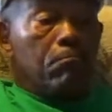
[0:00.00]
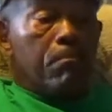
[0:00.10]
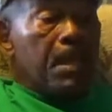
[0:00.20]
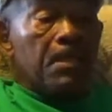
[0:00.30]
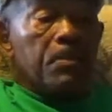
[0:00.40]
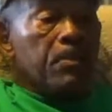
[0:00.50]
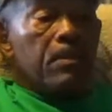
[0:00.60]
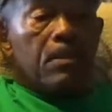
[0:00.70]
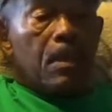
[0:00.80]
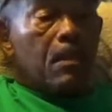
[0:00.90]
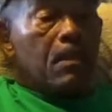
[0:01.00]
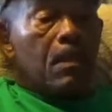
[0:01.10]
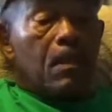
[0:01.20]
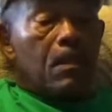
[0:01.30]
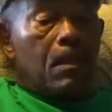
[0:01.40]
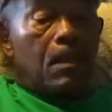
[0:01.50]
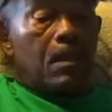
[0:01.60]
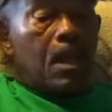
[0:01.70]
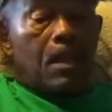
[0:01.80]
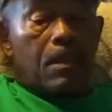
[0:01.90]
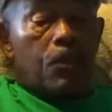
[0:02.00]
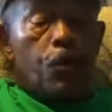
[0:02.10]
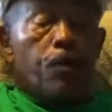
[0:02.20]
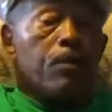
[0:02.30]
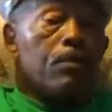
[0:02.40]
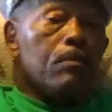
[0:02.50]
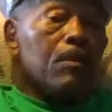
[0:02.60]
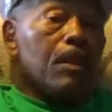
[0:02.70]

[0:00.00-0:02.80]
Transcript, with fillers: medicines that are not known.